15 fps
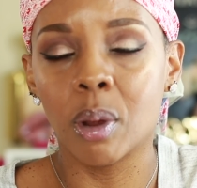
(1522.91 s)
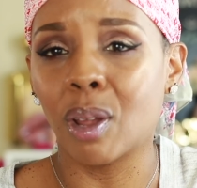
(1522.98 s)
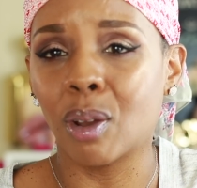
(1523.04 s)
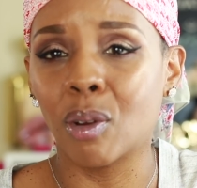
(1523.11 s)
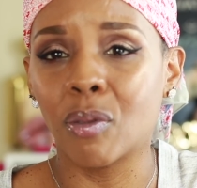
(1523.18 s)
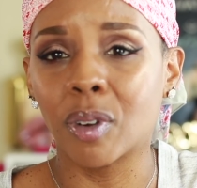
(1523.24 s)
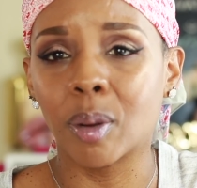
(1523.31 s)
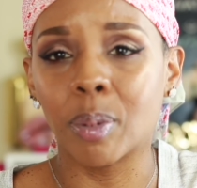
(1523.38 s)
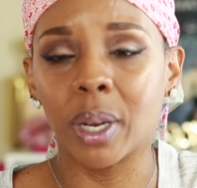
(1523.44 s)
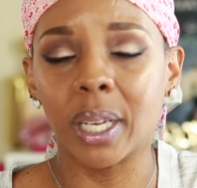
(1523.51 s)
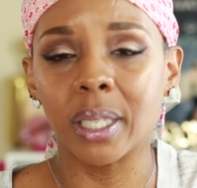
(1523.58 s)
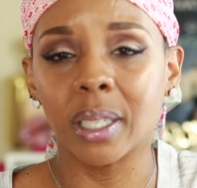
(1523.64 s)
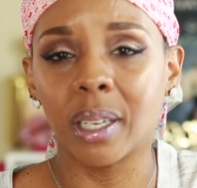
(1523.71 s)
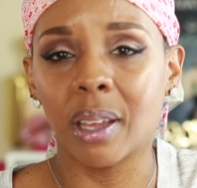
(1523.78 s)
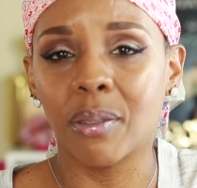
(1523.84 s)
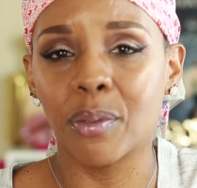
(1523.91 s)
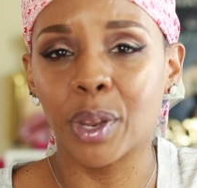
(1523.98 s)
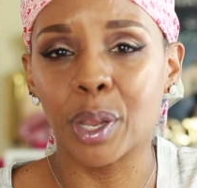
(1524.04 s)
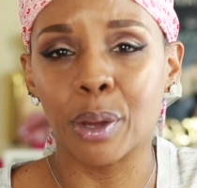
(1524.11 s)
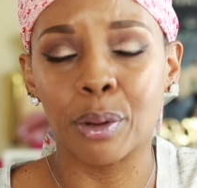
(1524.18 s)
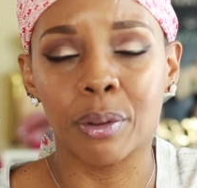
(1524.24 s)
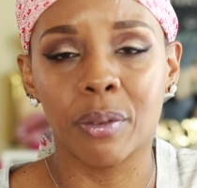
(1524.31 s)
All over the place in that
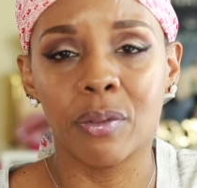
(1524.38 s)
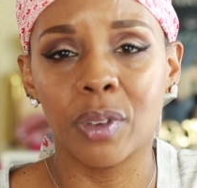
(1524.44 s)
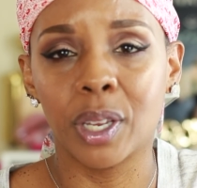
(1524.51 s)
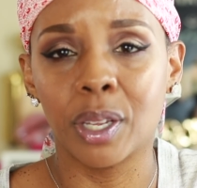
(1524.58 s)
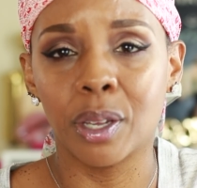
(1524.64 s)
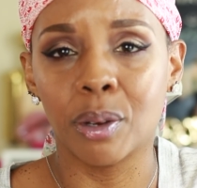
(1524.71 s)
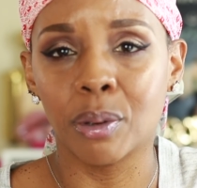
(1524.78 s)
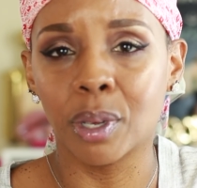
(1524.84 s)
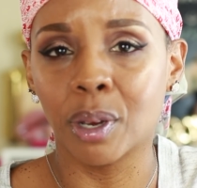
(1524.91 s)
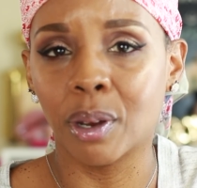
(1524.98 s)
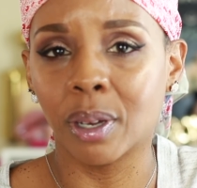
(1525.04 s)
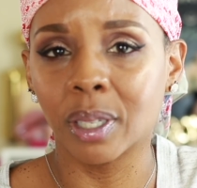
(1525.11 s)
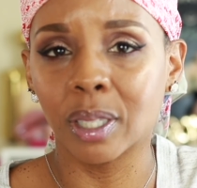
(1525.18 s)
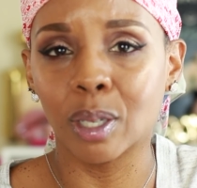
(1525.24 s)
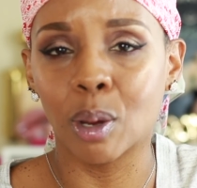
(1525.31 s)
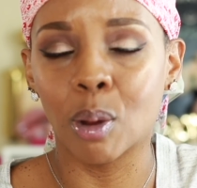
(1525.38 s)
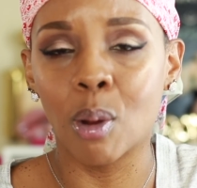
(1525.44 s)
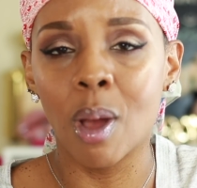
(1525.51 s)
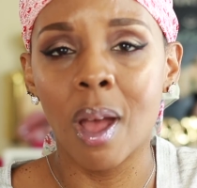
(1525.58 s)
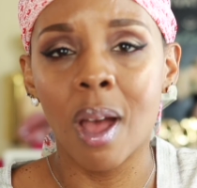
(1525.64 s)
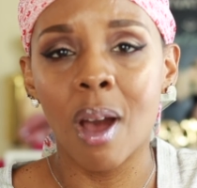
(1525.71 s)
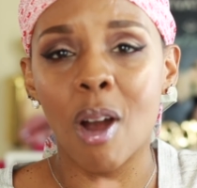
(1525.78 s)
video video y'all,
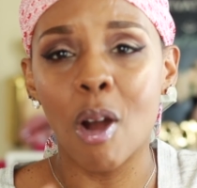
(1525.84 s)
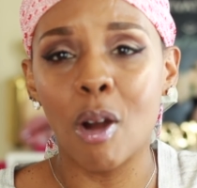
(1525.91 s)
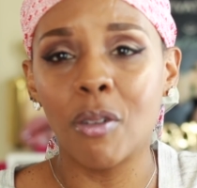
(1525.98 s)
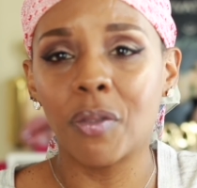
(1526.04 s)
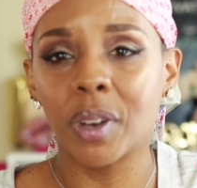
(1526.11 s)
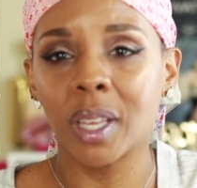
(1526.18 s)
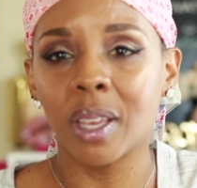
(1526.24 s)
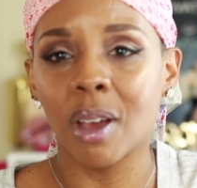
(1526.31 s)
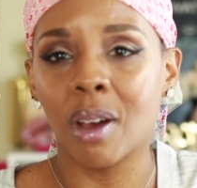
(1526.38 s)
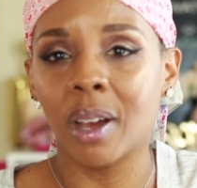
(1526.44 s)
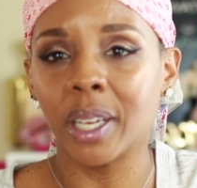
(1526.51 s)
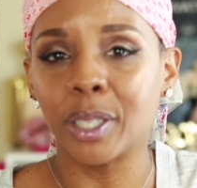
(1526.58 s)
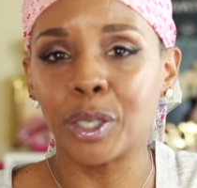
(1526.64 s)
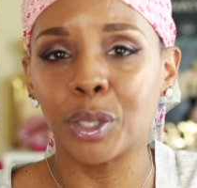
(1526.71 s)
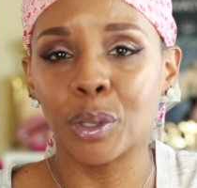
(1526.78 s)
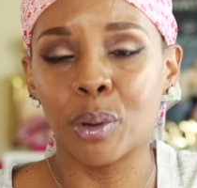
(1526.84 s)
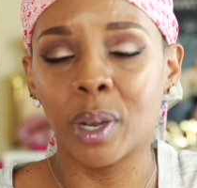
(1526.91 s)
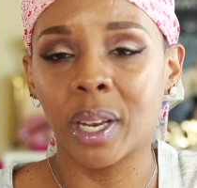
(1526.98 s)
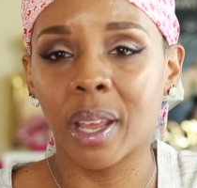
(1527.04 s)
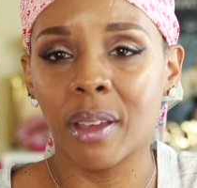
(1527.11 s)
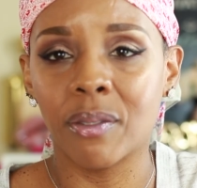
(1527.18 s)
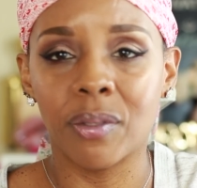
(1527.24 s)
so hopefully y'all
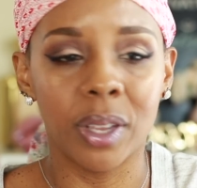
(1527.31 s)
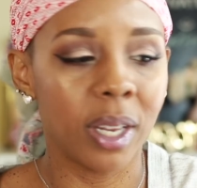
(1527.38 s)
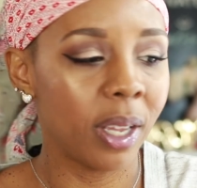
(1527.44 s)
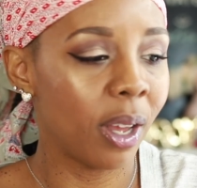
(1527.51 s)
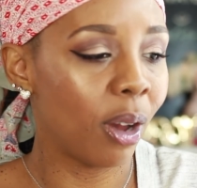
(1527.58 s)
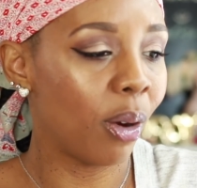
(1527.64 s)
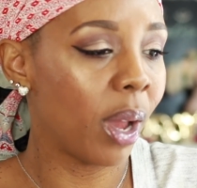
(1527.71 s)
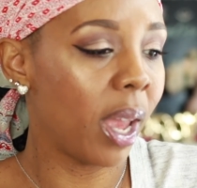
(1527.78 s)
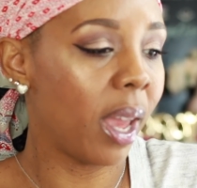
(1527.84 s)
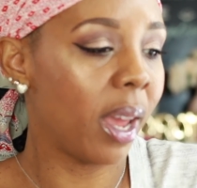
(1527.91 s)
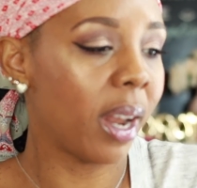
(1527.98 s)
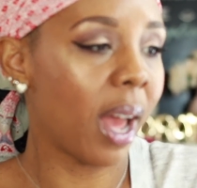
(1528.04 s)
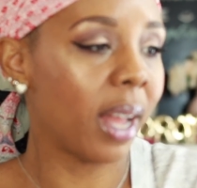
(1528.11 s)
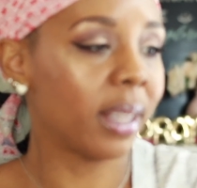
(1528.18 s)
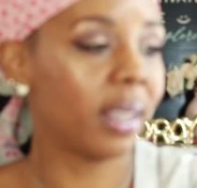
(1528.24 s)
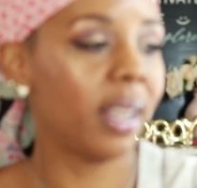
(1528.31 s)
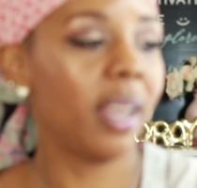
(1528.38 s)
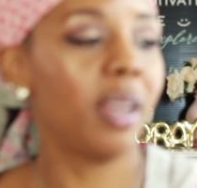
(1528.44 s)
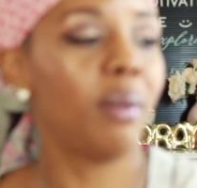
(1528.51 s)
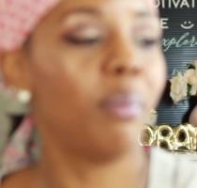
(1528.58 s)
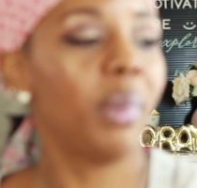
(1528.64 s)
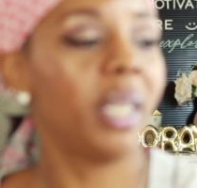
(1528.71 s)
enjoy that video. And I
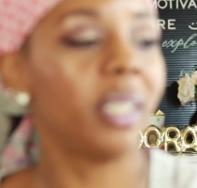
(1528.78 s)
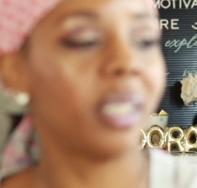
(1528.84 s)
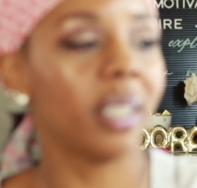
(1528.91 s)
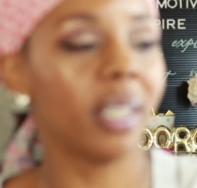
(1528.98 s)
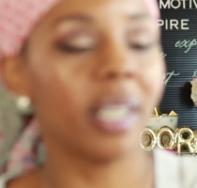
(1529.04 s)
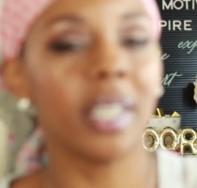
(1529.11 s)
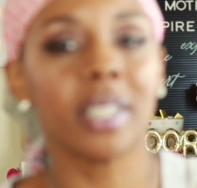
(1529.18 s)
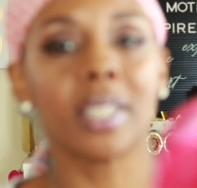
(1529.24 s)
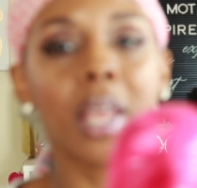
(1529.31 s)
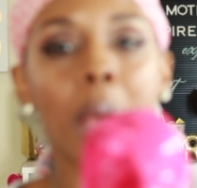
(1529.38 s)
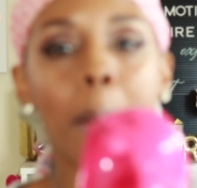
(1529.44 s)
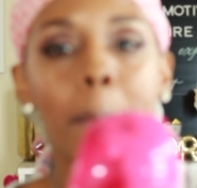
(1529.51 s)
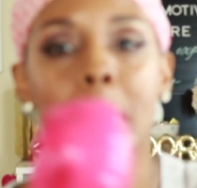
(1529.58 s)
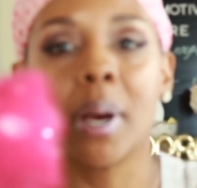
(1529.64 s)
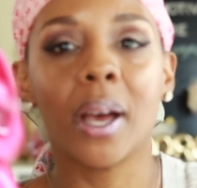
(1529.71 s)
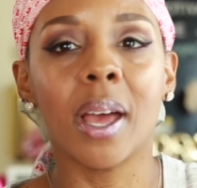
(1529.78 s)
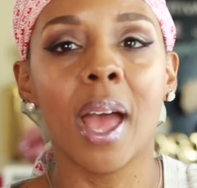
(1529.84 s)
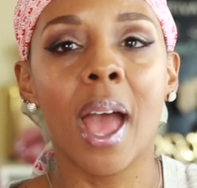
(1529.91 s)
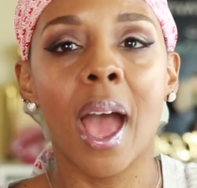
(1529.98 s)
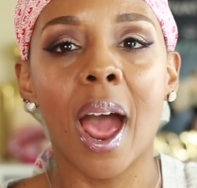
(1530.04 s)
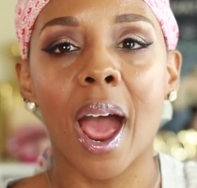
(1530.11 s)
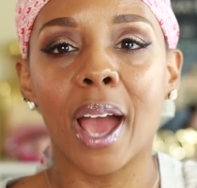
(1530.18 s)
didn't mention this, but
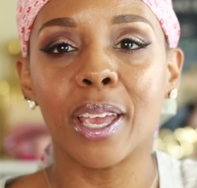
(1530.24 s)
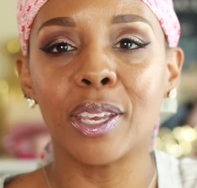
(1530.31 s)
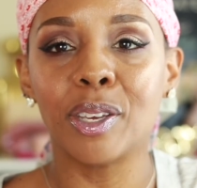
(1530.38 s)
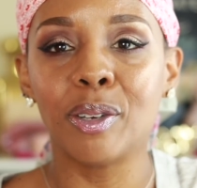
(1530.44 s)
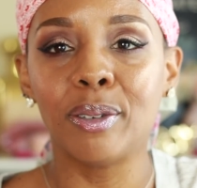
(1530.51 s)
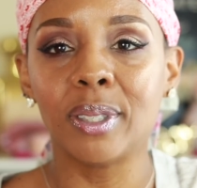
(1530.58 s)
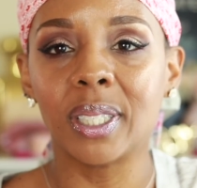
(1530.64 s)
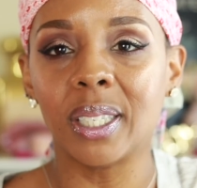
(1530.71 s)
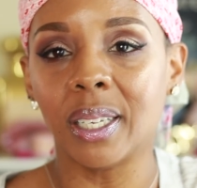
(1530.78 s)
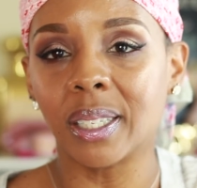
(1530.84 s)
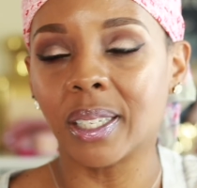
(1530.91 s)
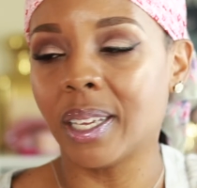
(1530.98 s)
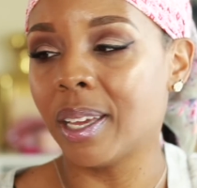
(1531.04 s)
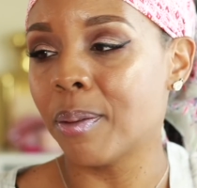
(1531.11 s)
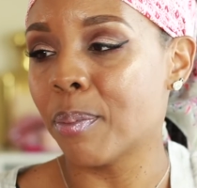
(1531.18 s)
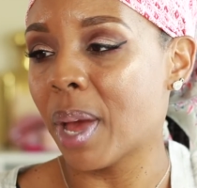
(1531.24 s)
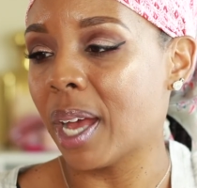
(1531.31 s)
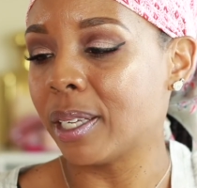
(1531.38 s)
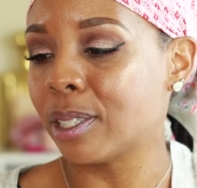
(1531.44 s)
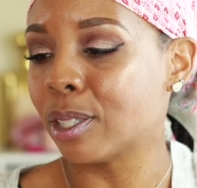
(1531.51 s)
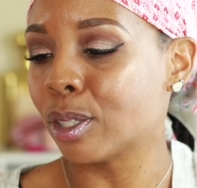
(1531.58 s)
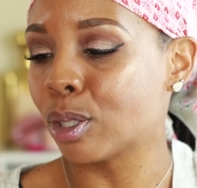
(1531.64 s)
I used this in
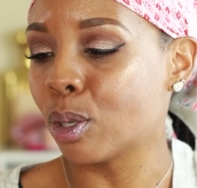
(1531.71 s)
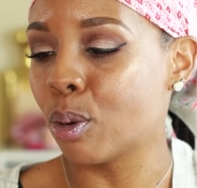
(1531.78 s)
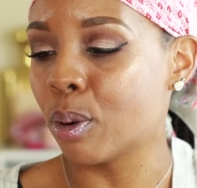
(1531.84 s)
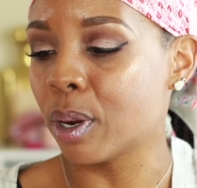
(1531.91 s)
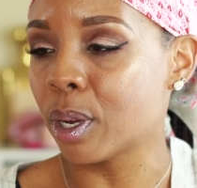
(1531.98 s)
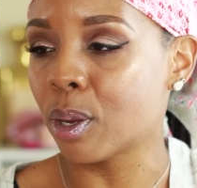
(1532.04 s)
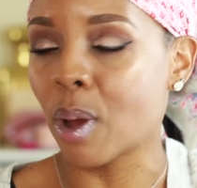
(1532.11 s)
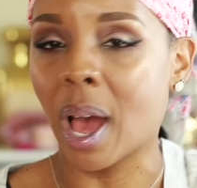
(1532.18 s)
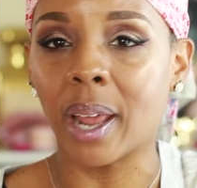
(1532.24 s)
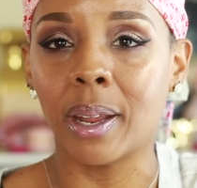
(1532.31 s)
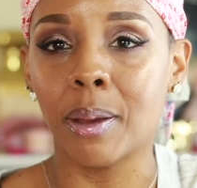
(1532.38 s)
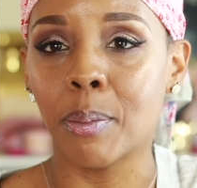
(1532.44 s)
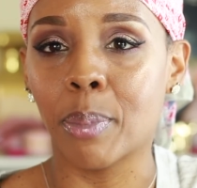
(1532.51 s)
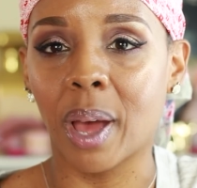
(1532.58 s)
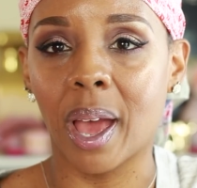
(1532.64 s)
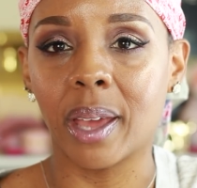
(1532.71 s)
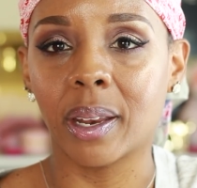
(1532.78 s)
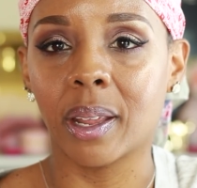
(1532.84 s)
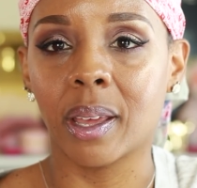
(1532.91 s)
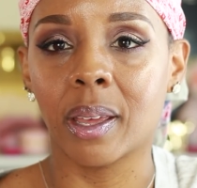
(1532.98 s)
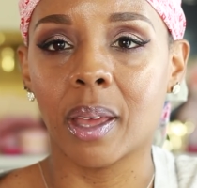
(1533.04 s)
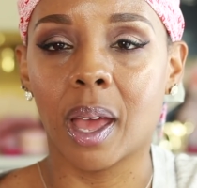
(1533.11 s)
my tutorial. I didn't buy
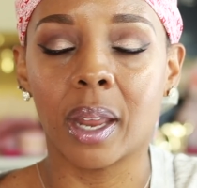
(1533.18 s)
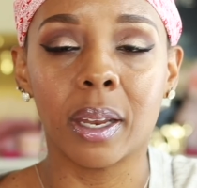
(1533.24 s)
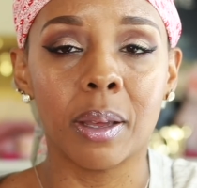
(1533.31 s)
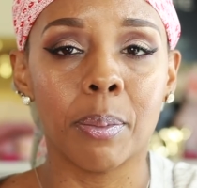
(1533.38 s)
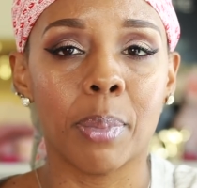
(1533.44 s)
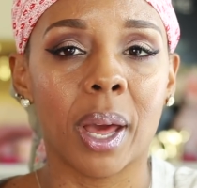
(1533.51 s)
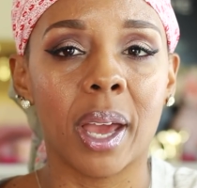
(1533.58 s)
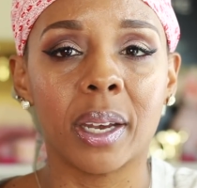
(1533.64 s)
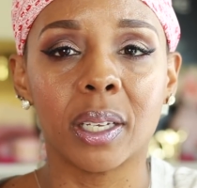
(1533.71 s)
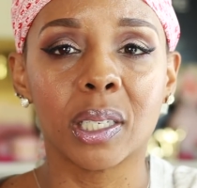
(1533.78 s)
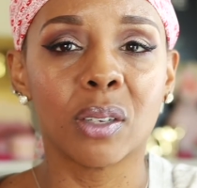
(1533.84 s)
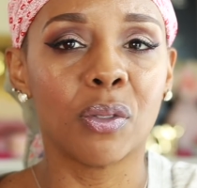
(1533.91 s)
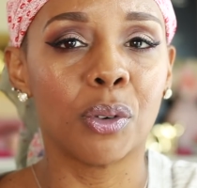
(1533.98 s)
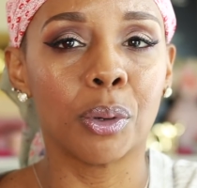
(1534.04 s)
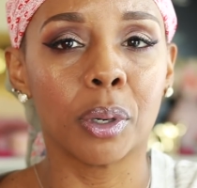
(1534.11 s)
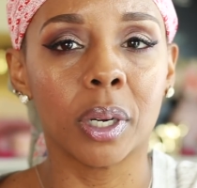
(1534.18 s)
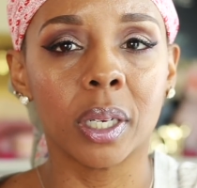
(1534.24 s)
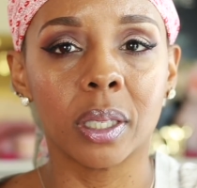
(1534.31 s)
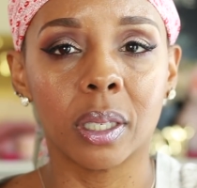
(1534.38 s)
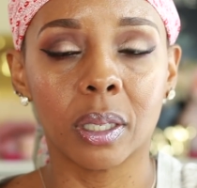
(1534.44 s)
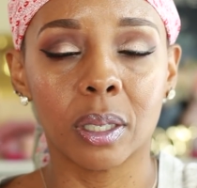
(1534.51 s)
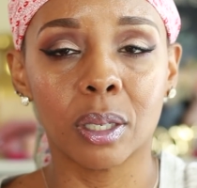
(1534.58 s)
that. I didn't buy this for
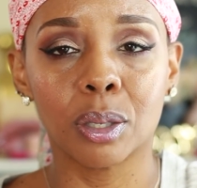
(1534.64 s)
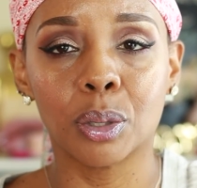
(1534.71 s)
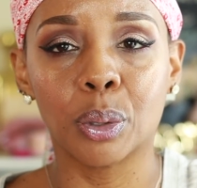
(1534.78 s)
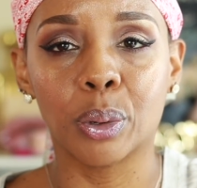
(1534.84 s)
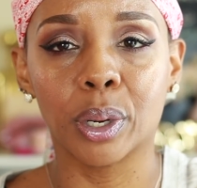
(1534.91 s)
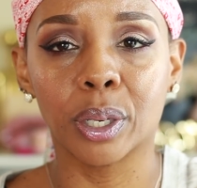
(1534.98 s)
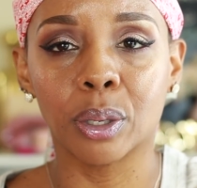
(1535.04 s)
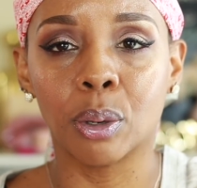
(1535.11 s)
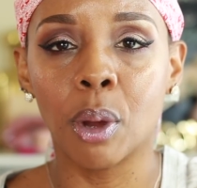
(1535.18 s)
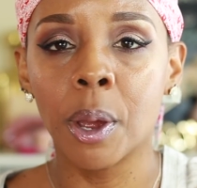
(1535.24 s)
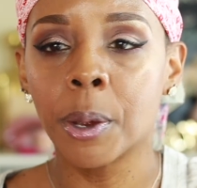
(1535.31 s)
the tutorial.